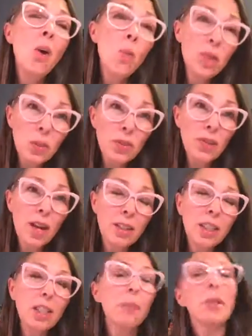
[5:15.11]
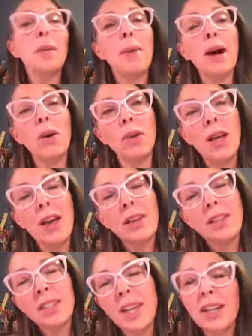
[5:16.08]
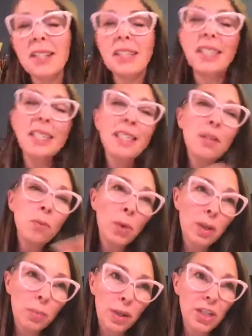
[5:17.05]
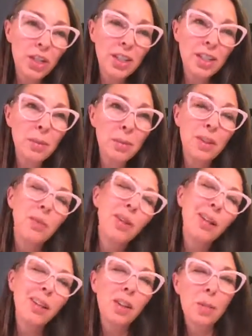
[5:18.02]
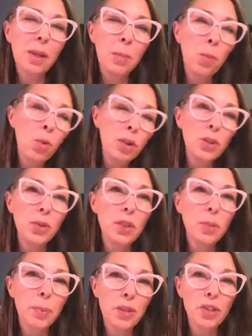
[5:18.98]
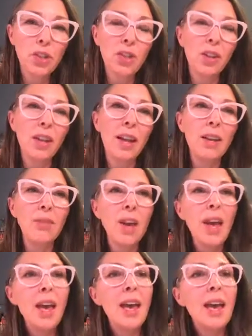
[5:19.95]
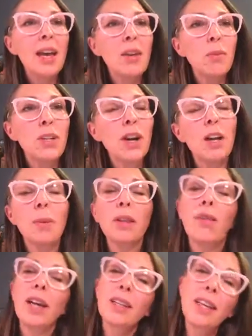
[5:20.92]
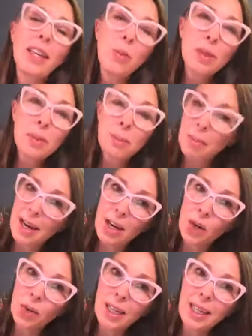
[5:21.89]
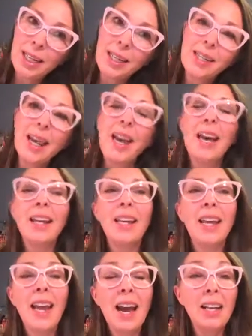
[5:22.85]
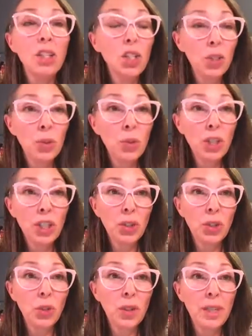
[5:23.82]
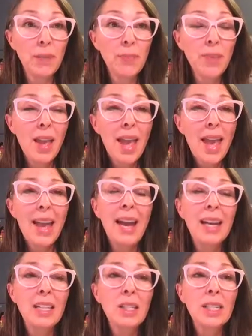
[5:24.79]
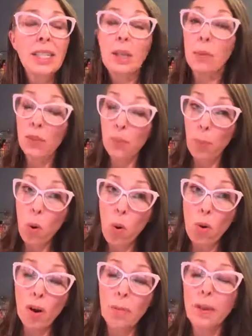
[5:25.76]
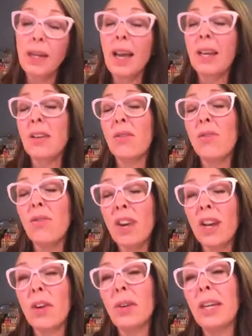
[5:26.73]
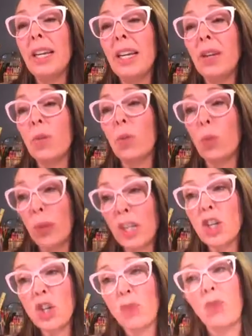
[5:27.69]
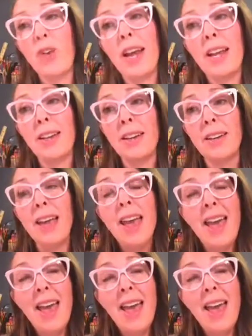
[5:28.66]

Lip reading: Once we've talked a little bit about the technique and what Impressionism is, we get a little bit more into his personal life. And we talk about the fact that he was married and he had 2 children. And he was poor, but he had a very rich friend.